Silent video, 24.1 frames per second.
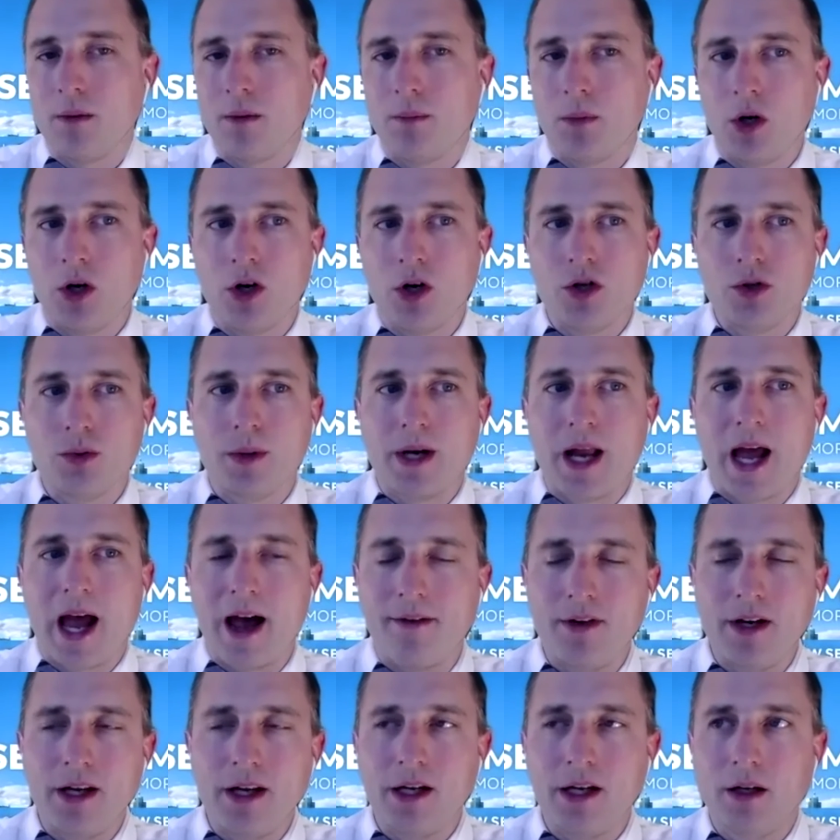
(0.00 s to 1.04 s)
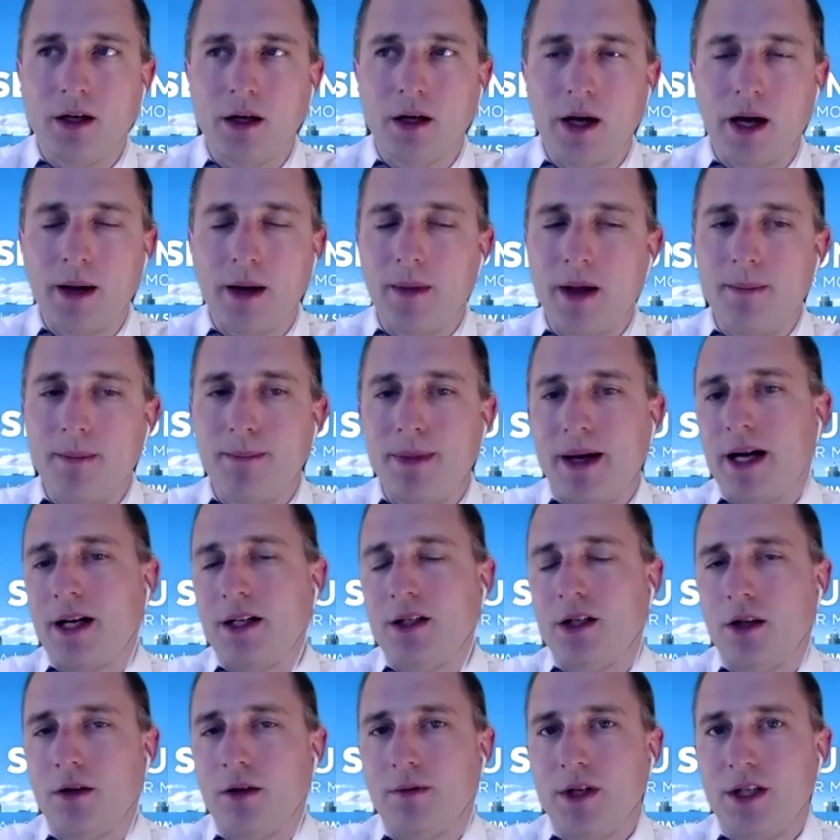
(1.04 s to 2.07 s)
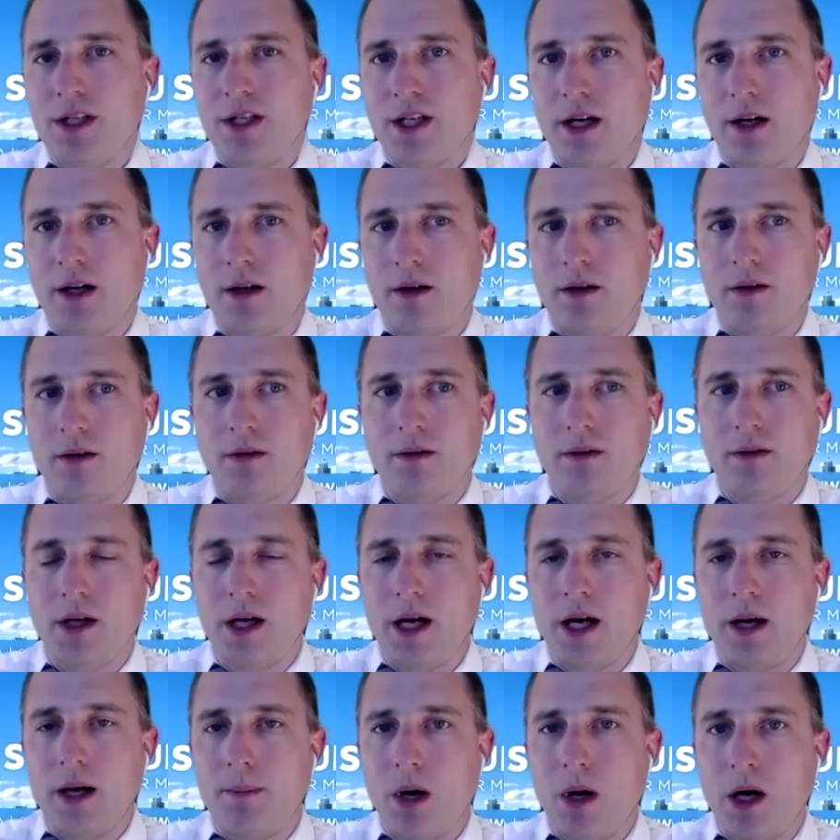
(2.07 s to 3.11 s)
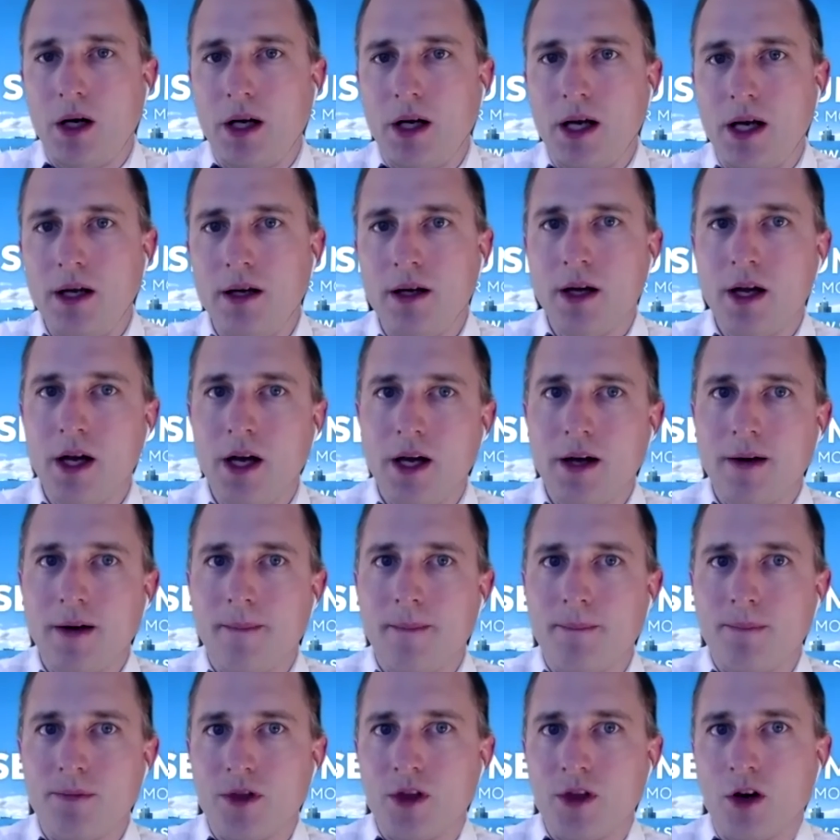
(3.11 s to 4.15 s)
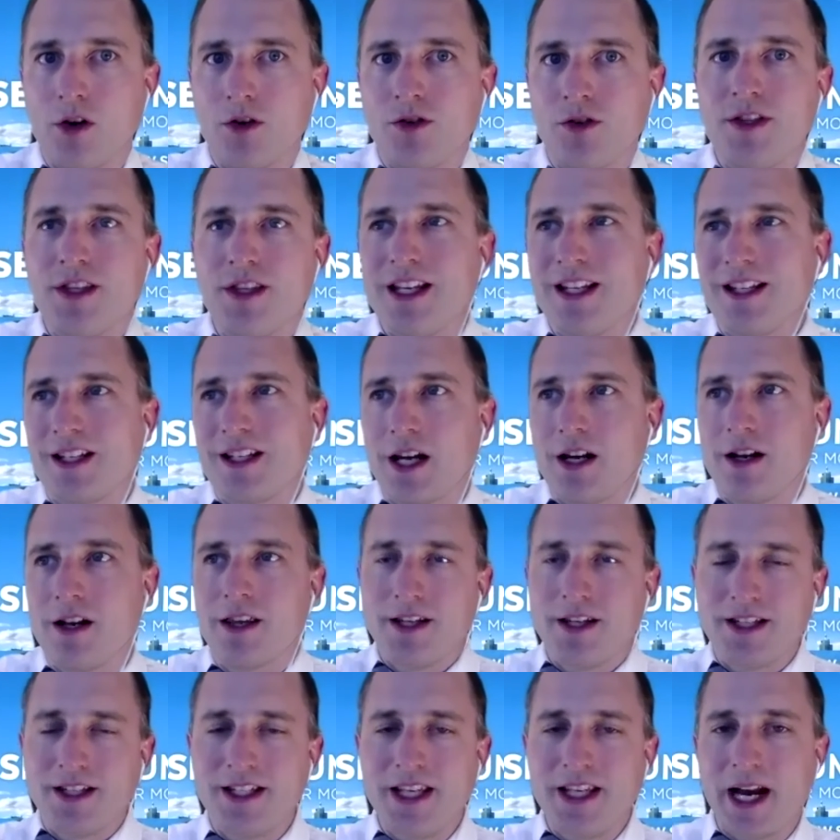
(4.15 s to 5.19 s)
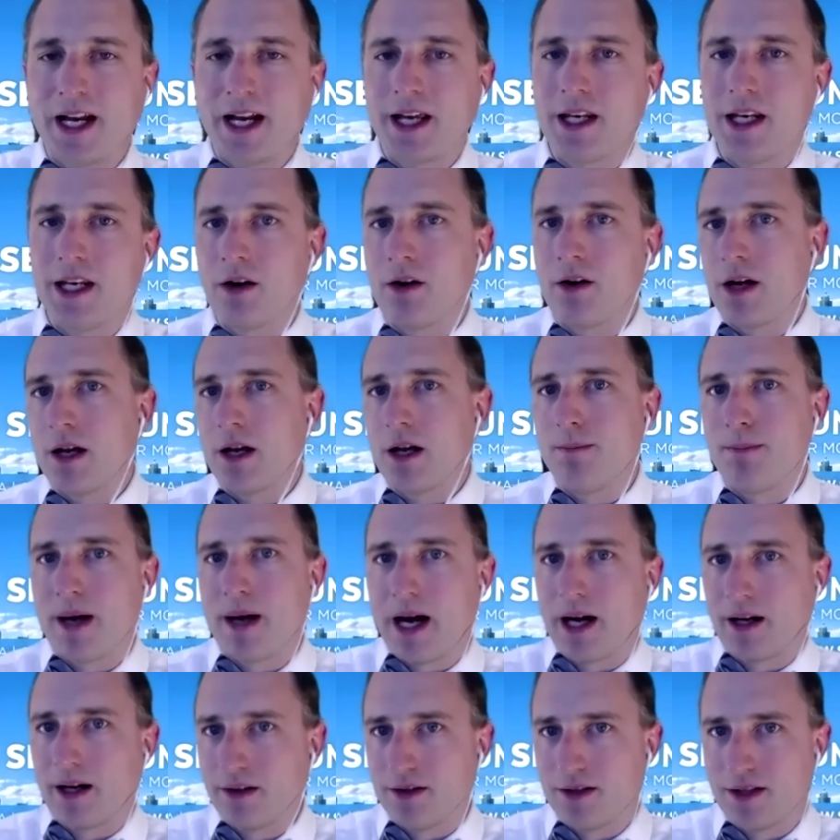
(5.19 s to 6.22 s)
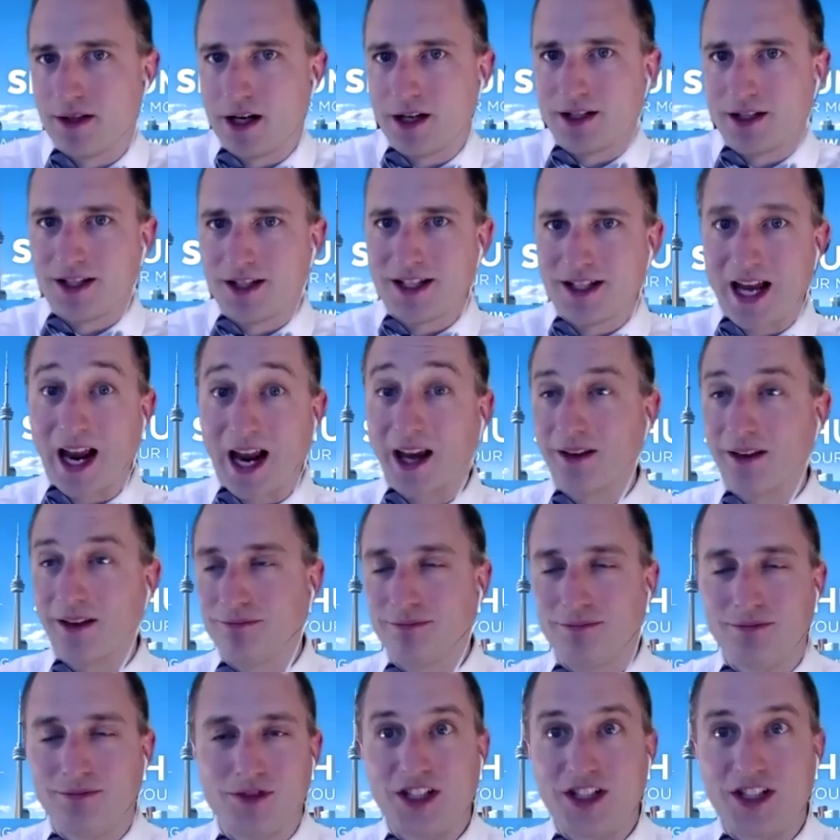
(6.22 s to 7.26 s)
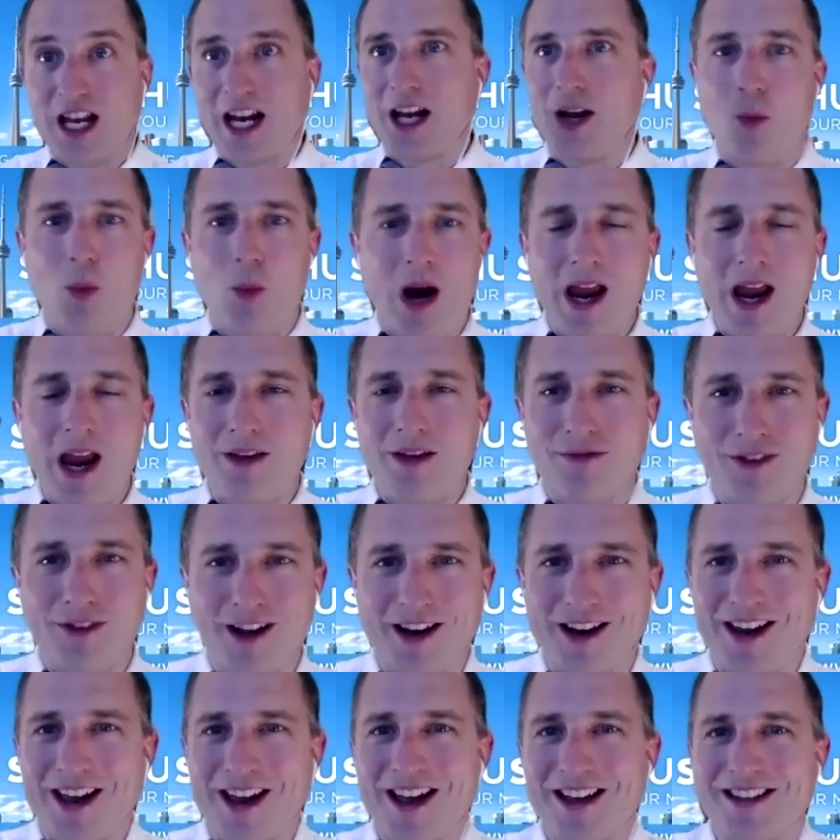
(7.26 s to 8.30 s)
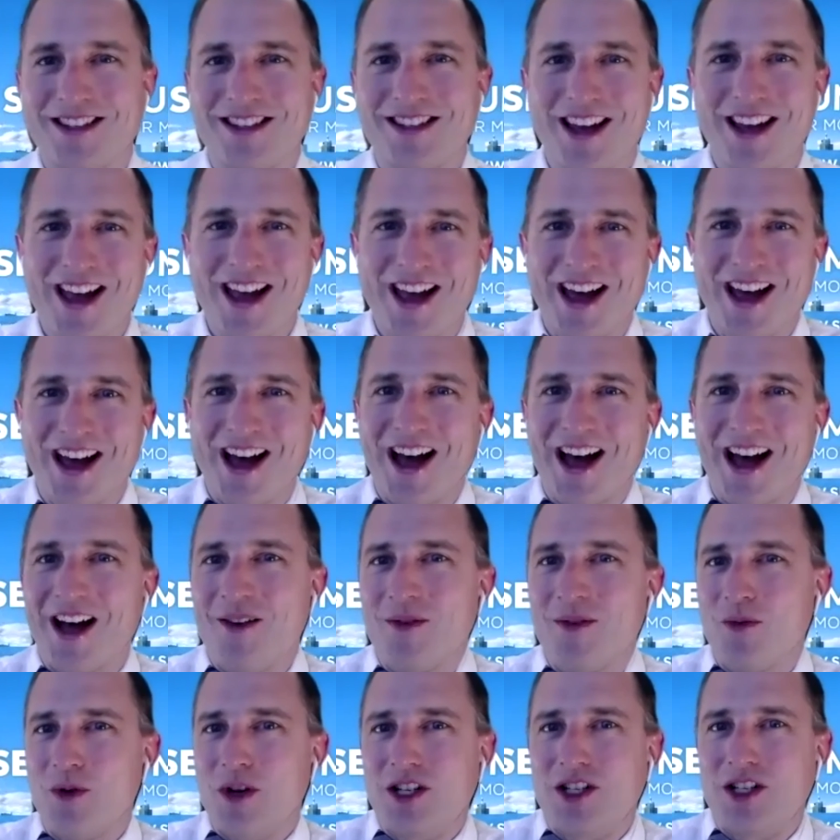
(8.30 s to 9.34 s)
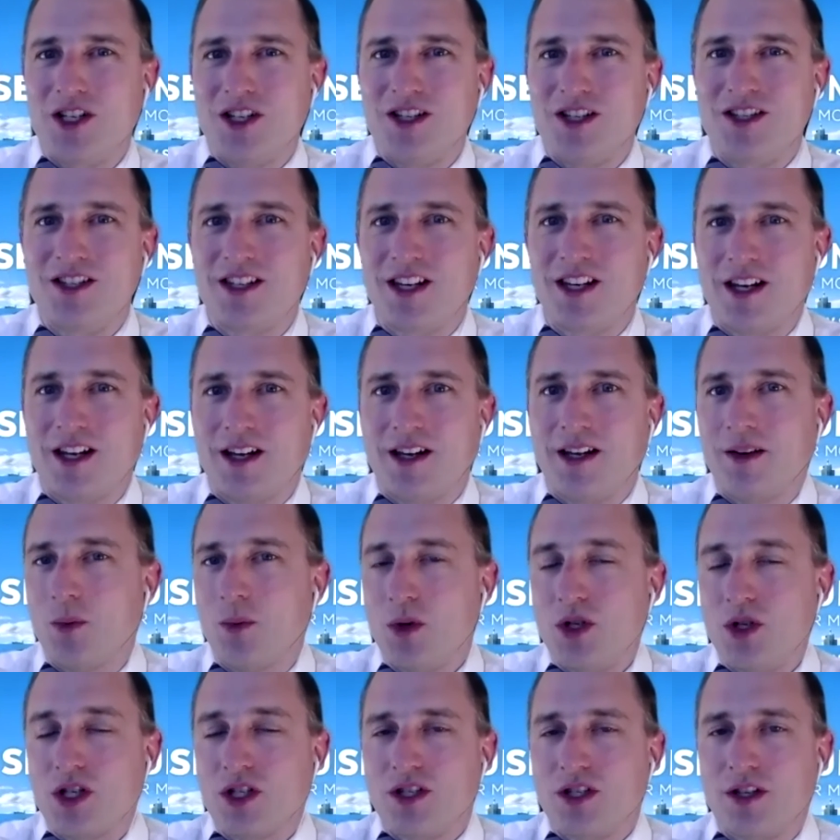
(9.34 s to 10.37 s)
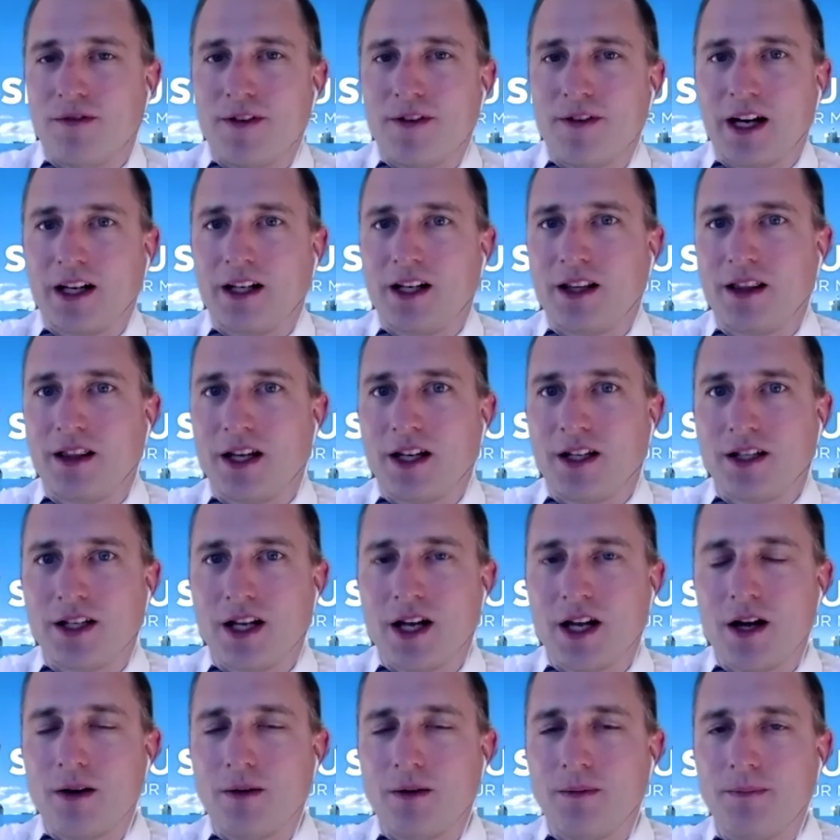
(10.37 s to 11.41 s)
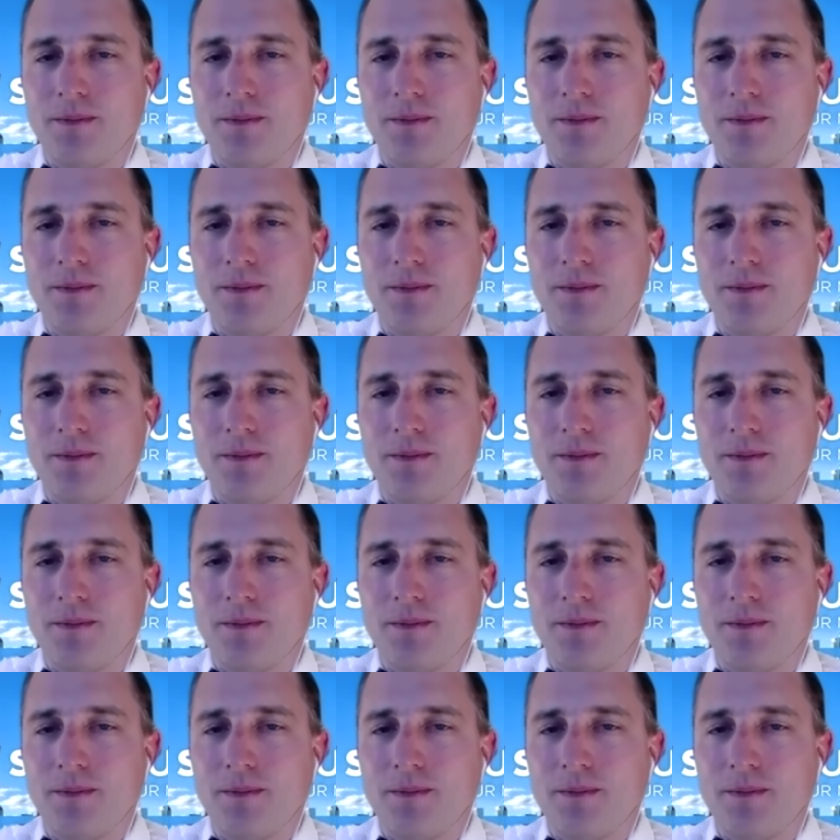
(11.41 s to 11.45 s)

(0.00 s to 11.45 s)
earners would have an impact on the resale market. It's kind of the secondary impact, this kind of second wave, I guess, which is affecting things now.